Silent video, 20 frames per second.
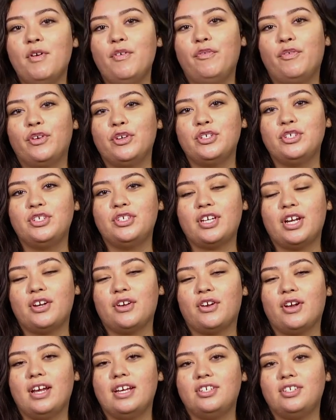a
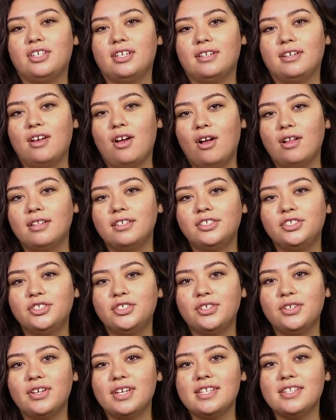first-generation college
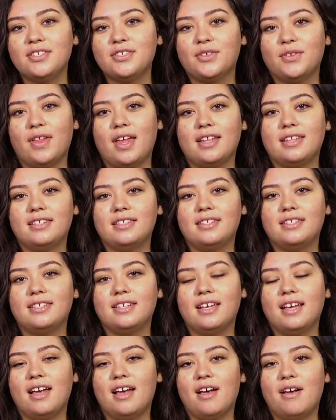student, so that's
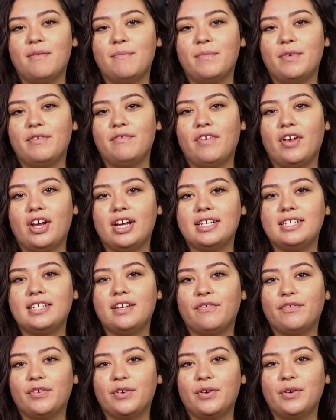been very
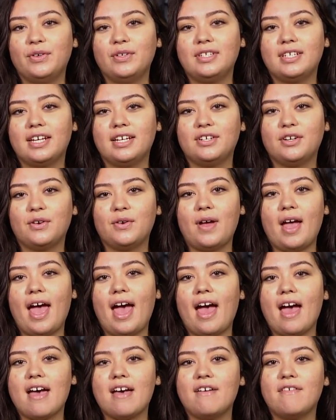difficult. I don't
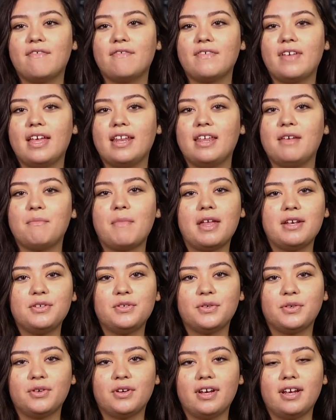have any
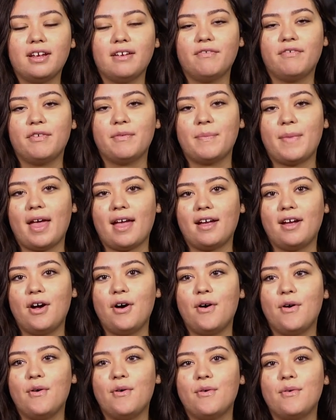mentoring from back
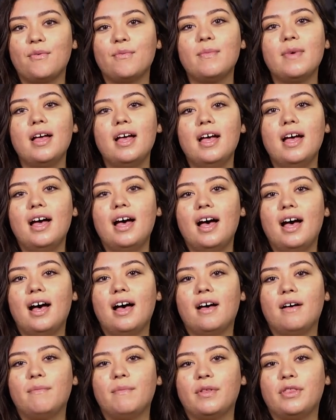home,
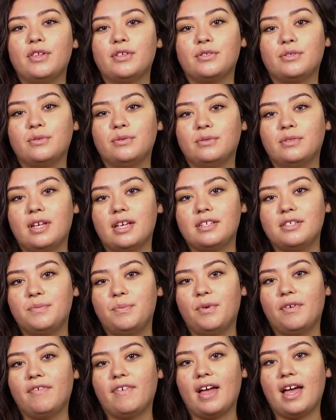but the school does
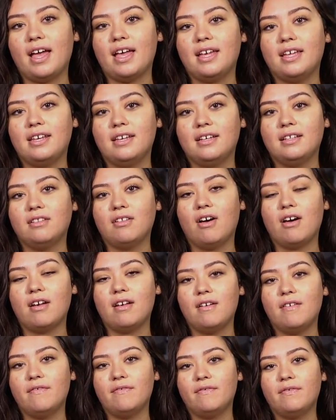provide a lot
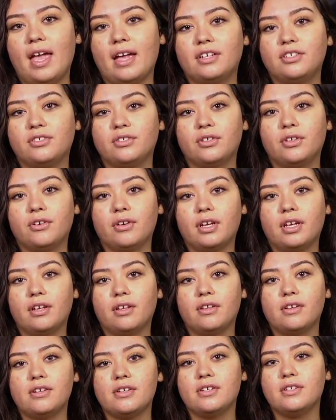of
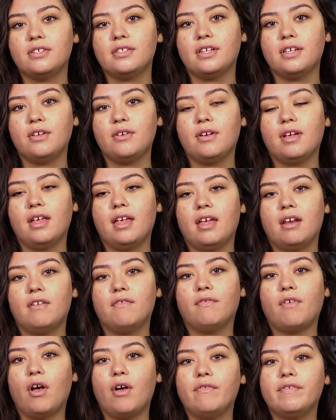extracurriculars that you can get
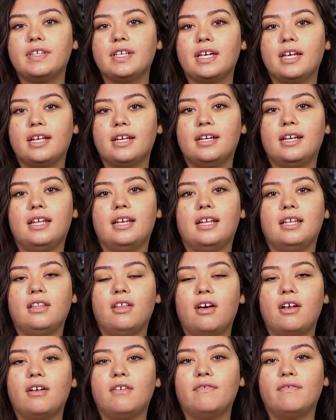involved in, and a
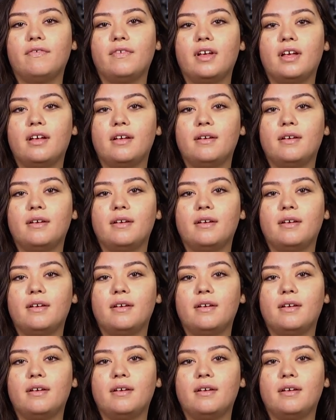lot of